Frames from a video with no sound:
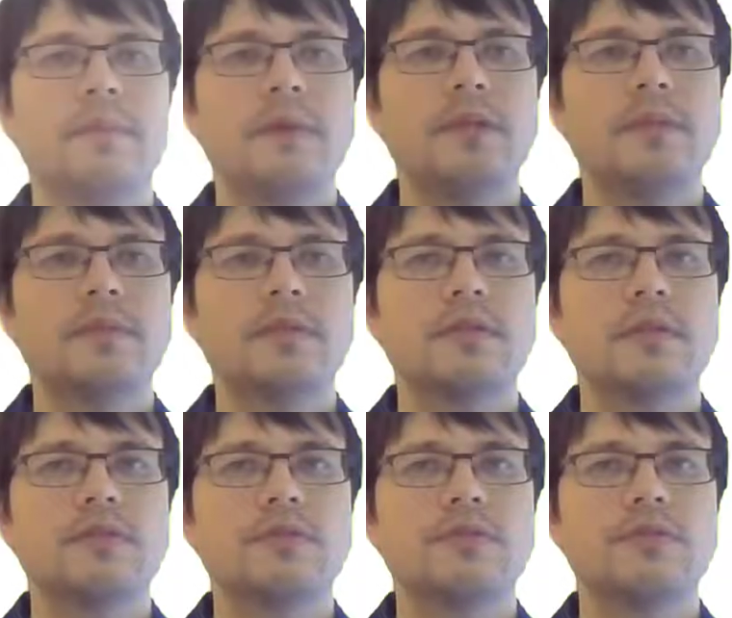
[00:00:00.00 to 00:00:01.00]
My name is
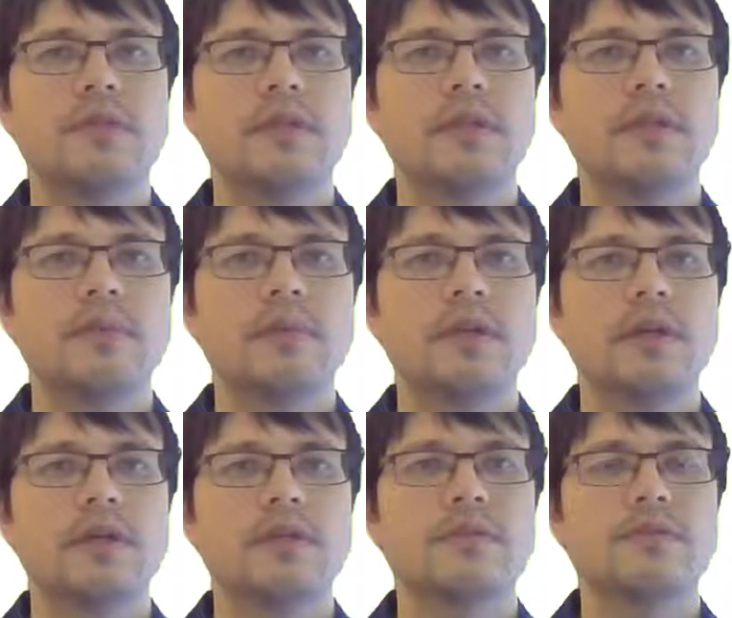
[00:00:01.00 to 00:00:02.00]
Stan Grüner, and I would
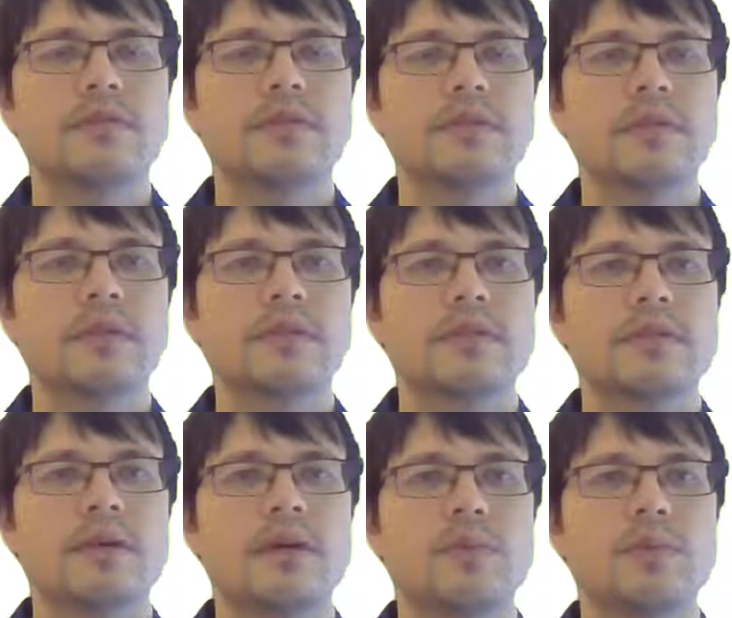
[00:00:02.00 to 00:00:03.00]
like to discuss
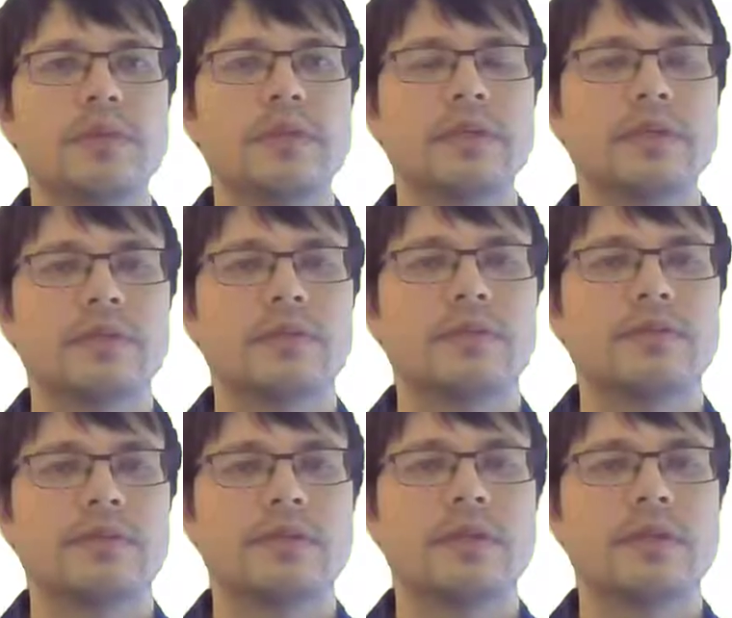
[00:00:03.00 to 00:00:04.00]
how we test the
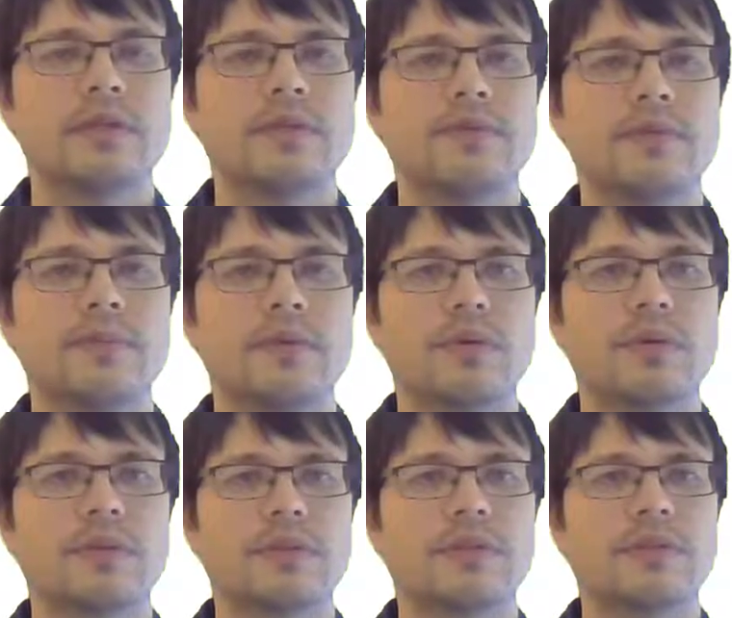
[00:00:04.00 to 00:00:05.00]
resilience of the
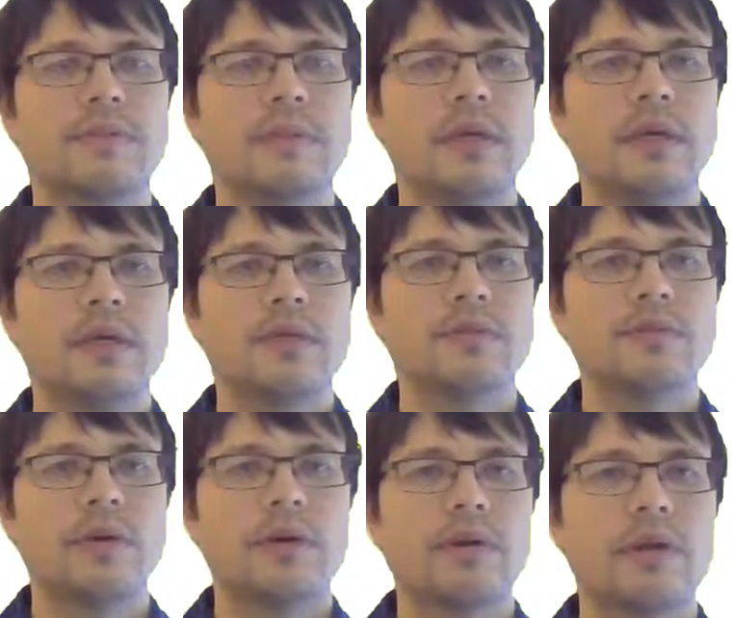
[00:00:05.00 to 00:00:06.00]
brokers. So
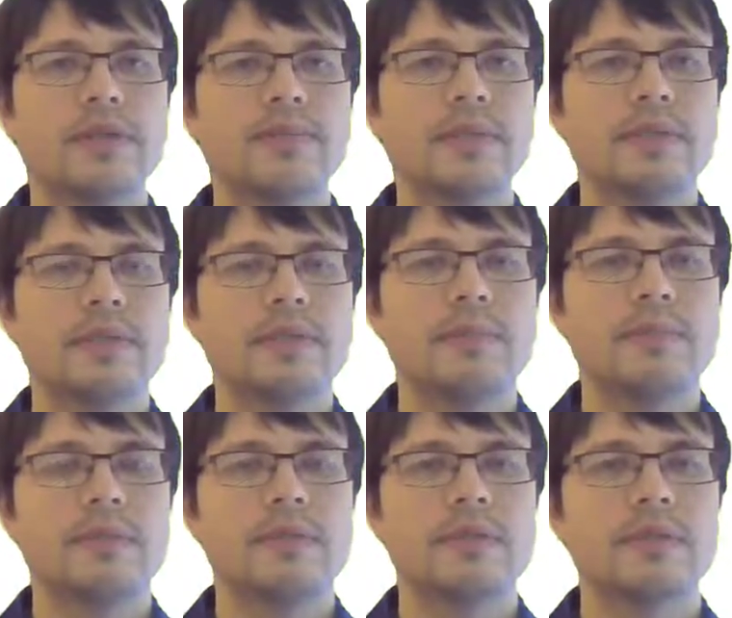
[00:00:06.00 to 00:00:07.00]
our hardware setup
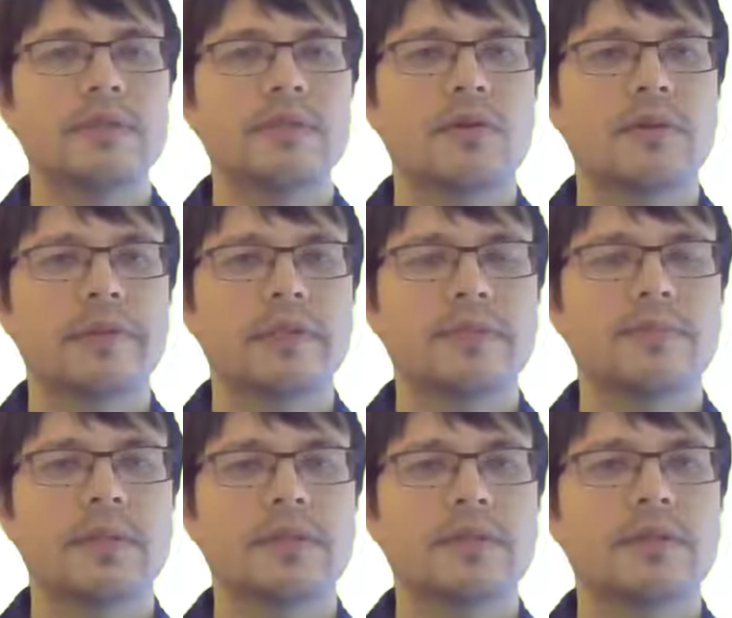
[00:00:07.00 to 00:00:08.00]
is a starting
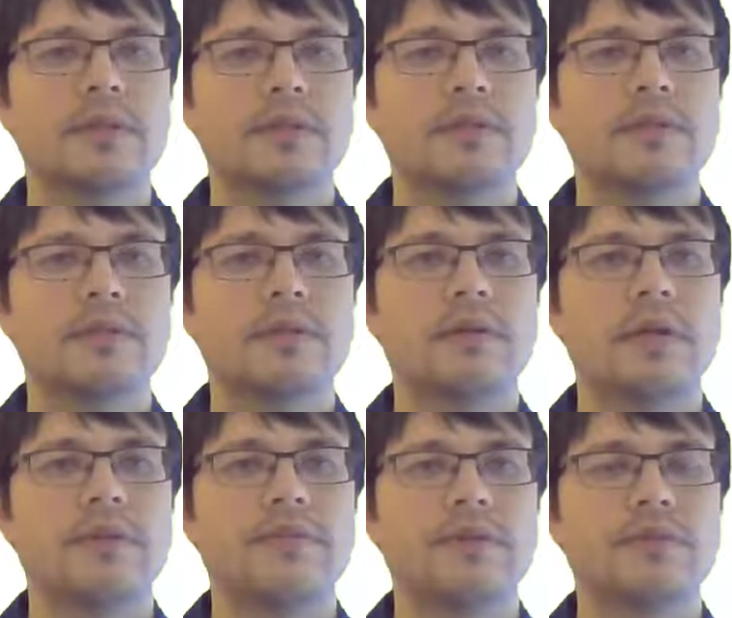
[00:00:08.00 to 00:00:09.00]
X-based cluster
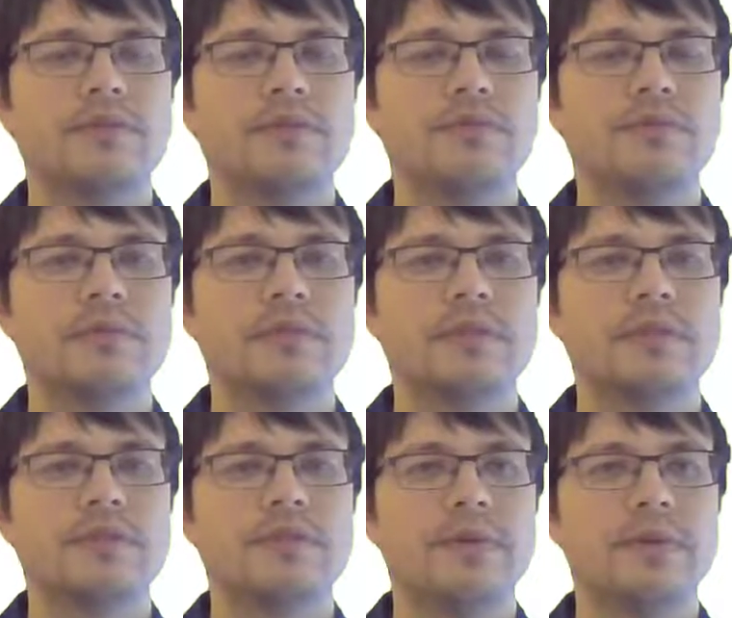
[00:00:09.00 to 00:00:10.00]
having two
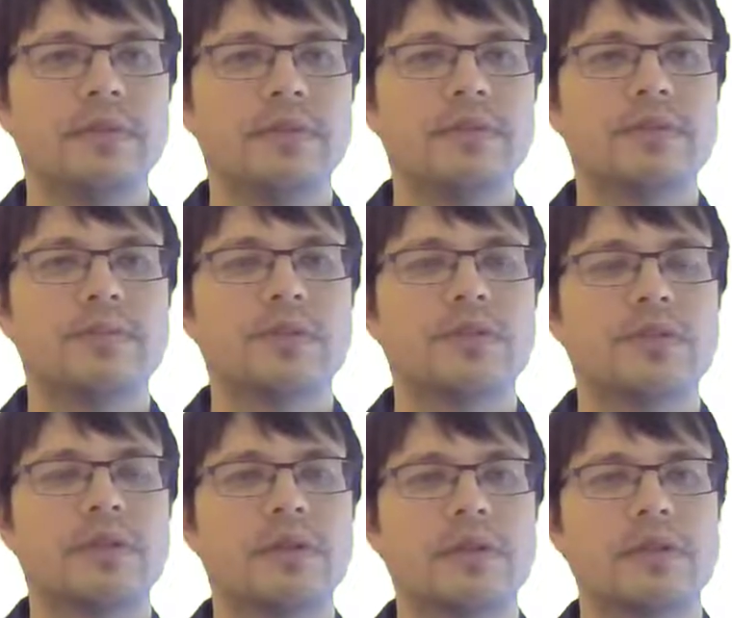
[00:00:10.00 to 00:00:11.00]
servers, which
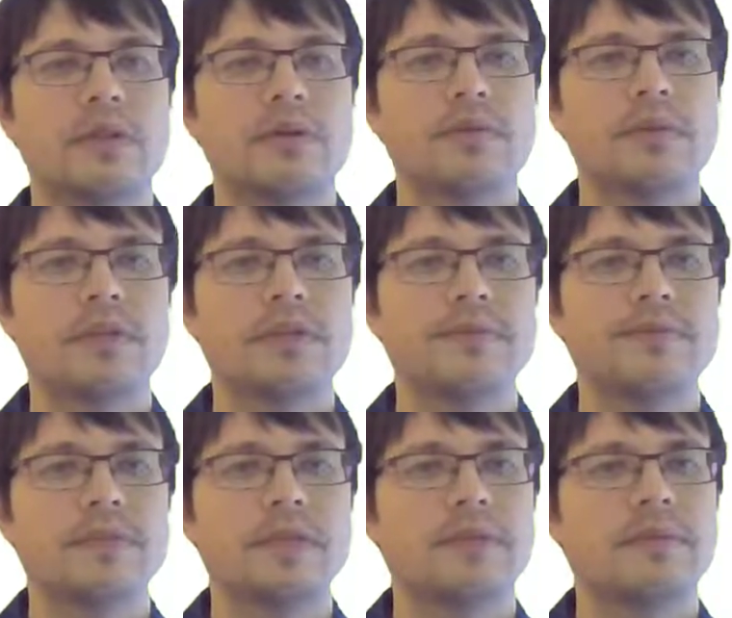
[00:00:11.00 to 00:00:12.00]
run a cloud-native
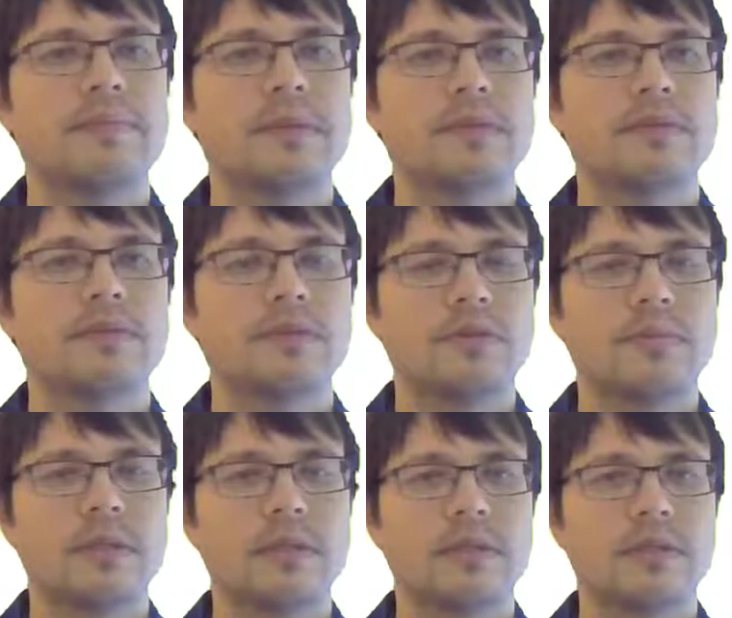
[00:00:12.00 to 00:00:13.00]
stack based on
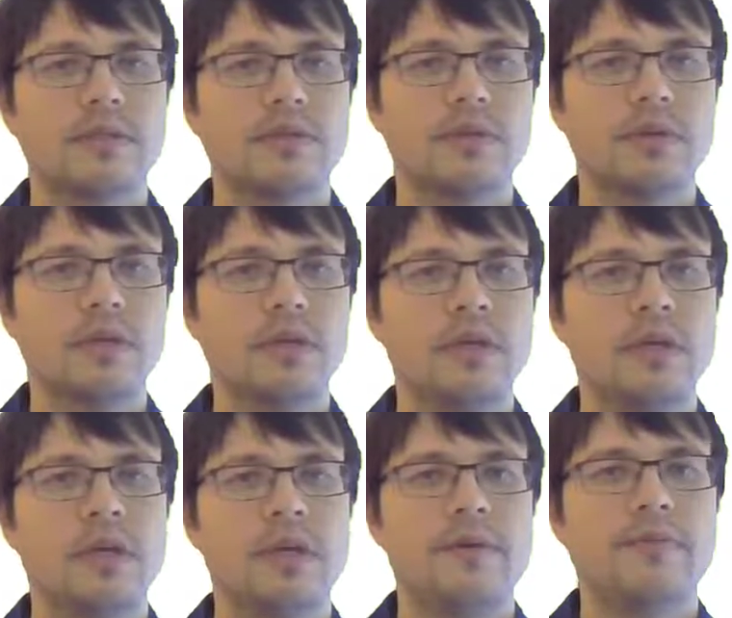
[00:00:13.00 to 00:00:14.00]
Kubernetes and Docker.
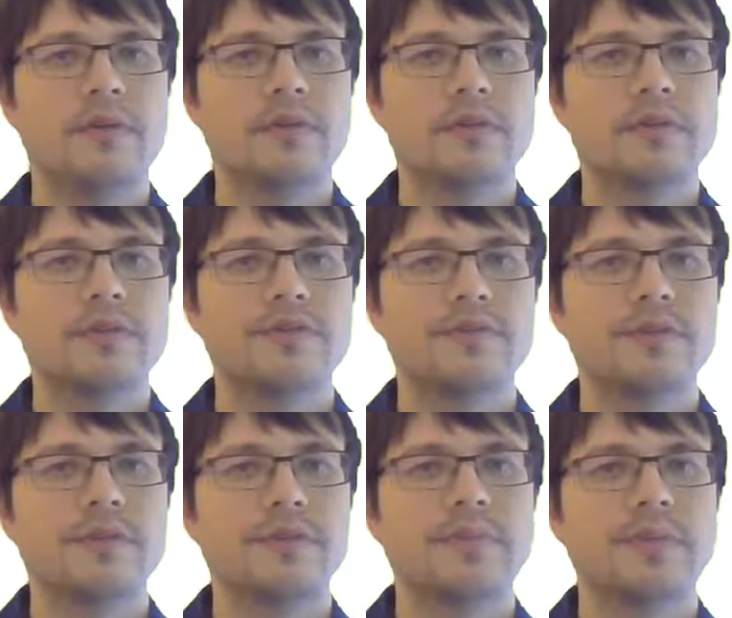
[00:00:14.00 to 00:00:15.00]
We also use
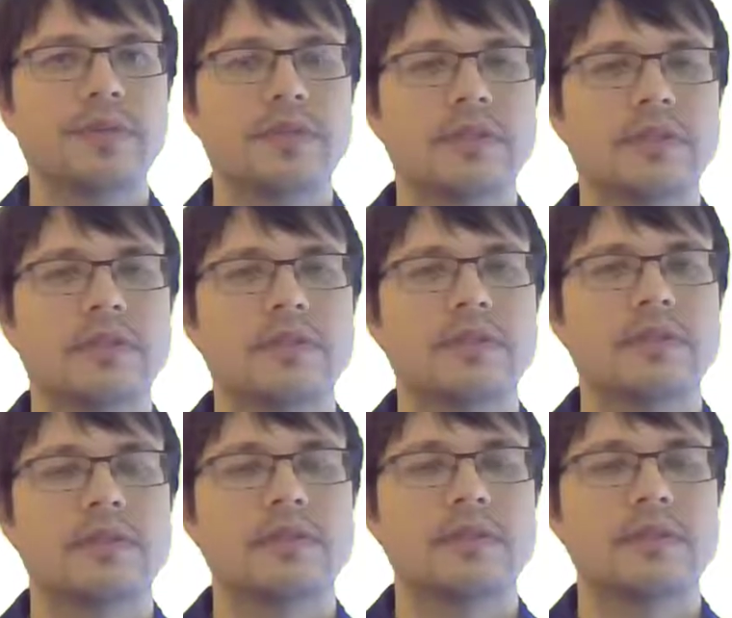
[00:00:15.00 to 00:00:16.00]
Ceph
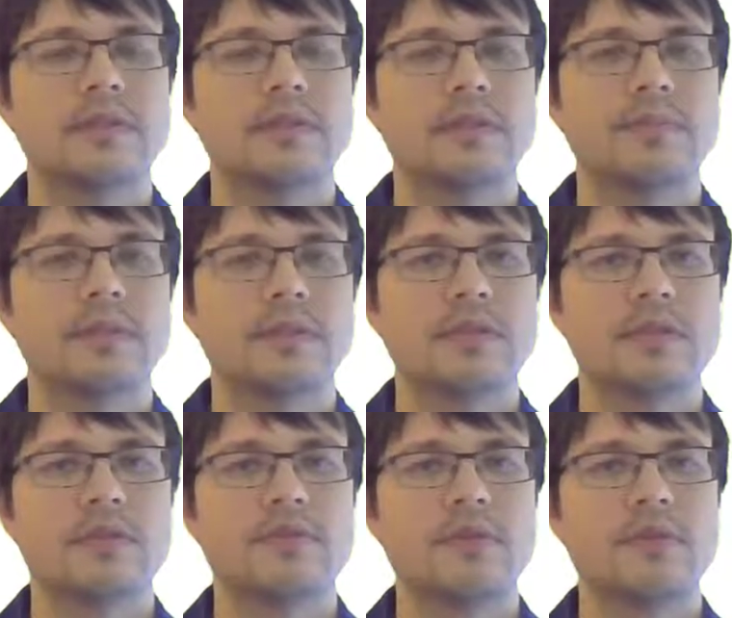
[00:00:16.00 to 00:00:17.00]
persistence as a
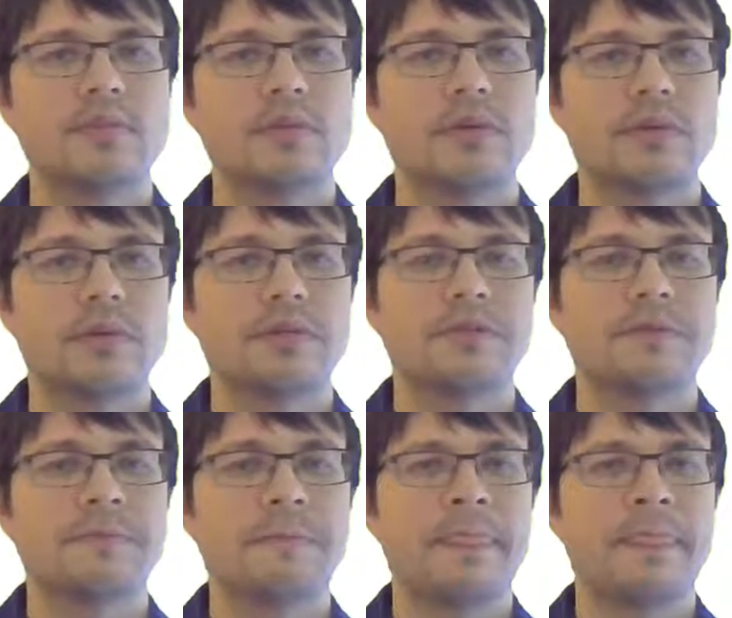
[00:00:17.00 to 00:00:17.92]
persistent volume storage.